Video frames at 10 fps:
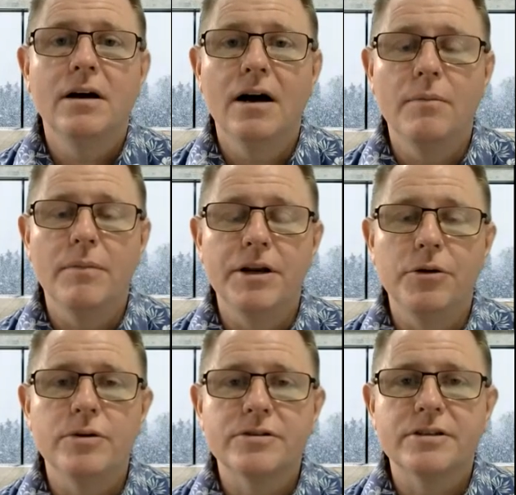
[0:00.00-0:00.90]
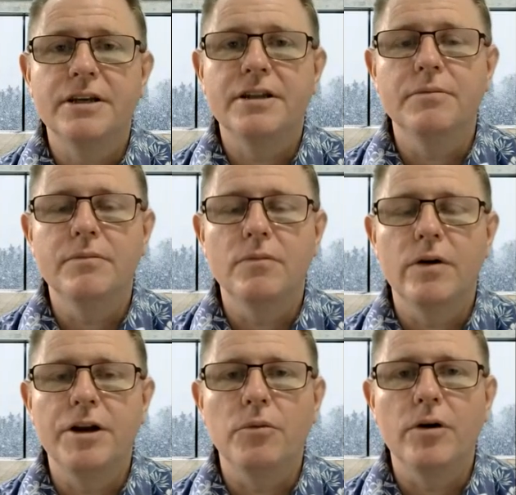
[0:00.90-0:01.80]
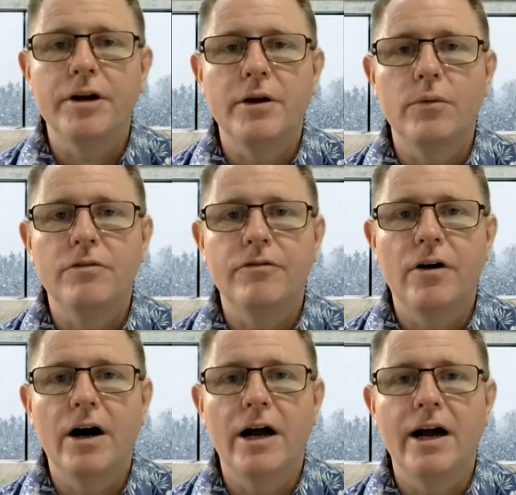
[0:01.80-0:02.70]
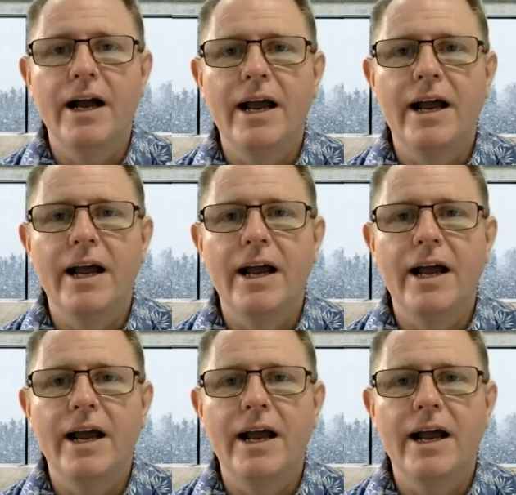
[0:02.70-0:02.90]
but you will see them when you're working with FHIR,